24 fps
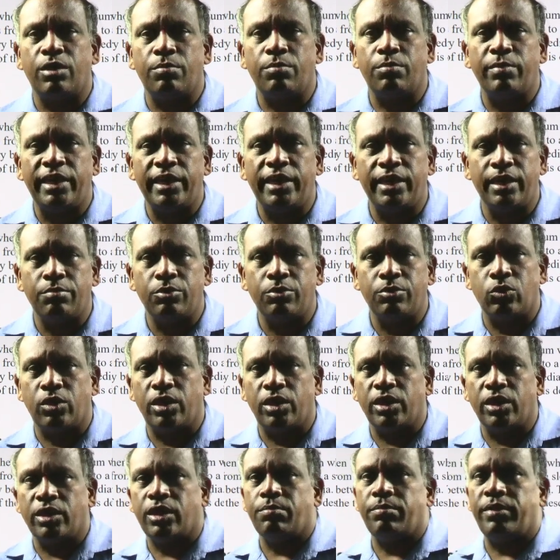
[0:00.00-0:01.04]
medium to
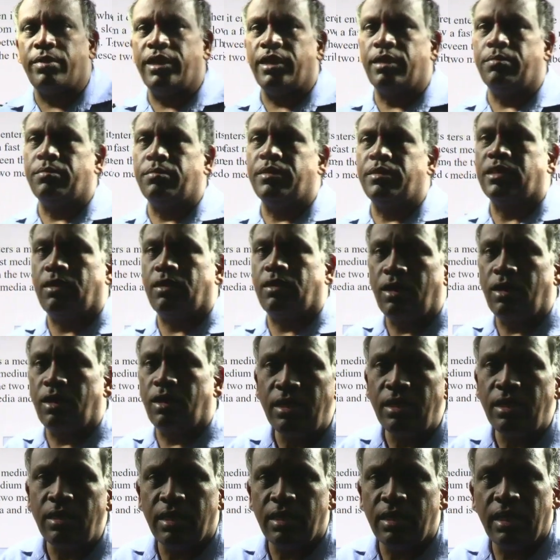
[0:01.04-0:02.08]
another medium is called
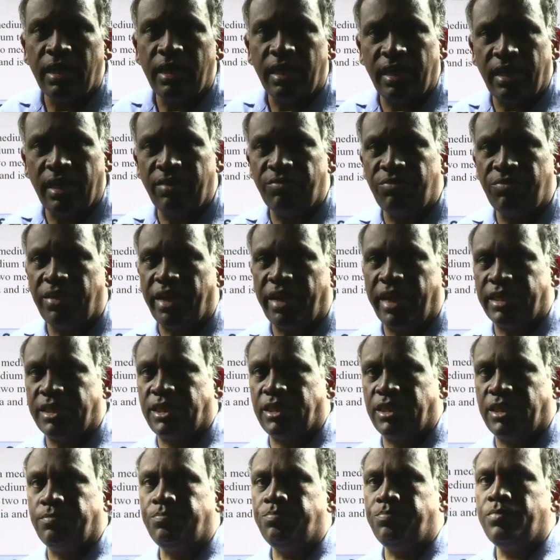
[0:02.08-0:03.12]
refraction.
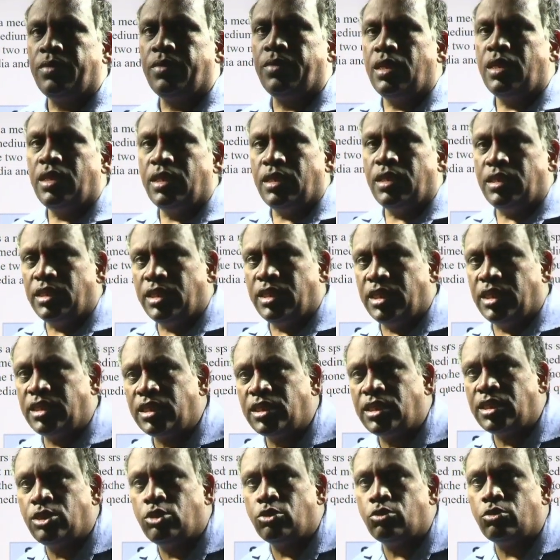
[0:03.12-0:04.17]
This is
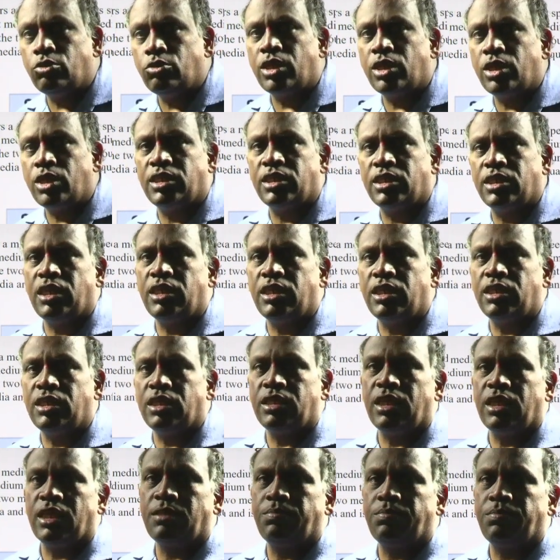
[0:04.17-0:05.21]
due to the change in the
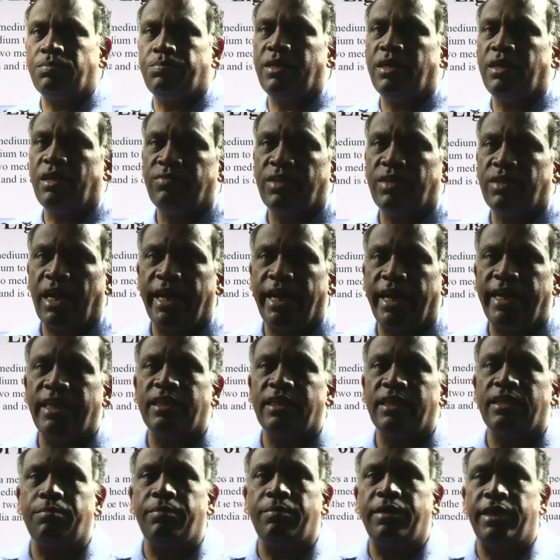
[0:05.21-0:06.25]
speed of the light in the
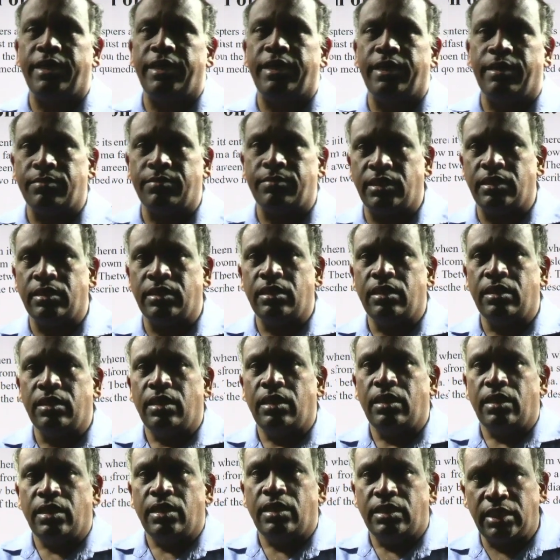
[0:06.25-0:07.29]
mediums.
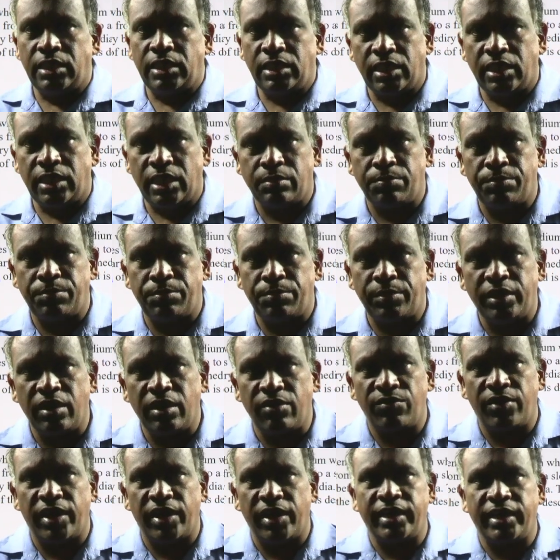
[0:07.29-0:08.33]
See, the speed of
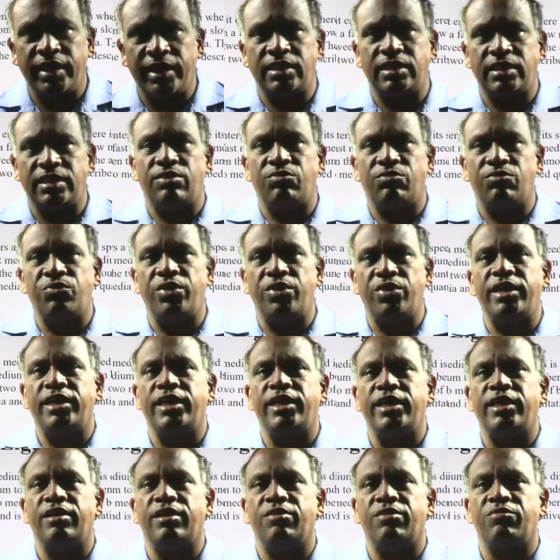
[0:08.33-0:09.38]
light is different in
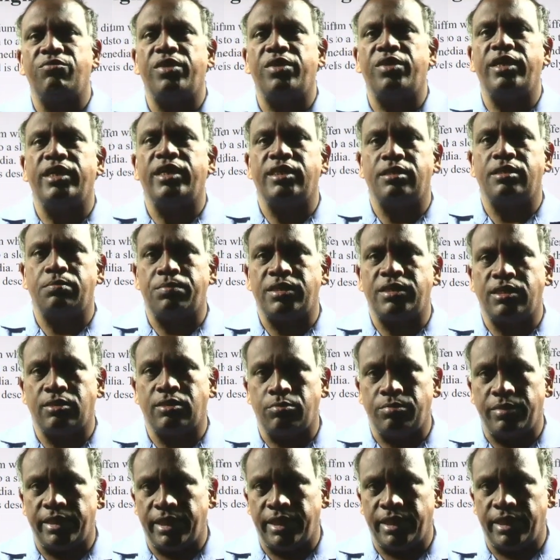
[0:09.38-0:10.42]
different dispersive
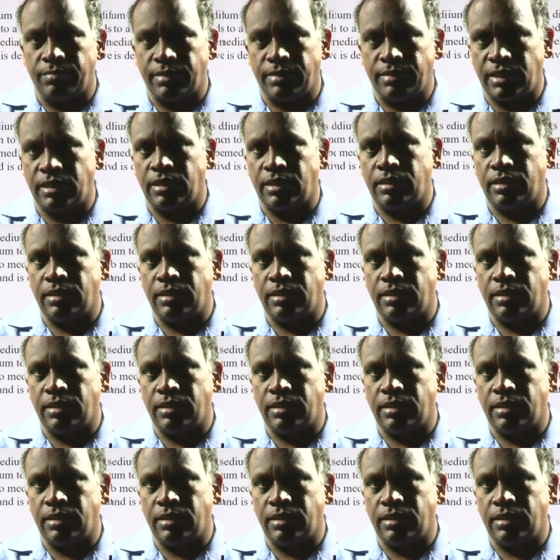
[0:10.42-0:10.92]
mediums.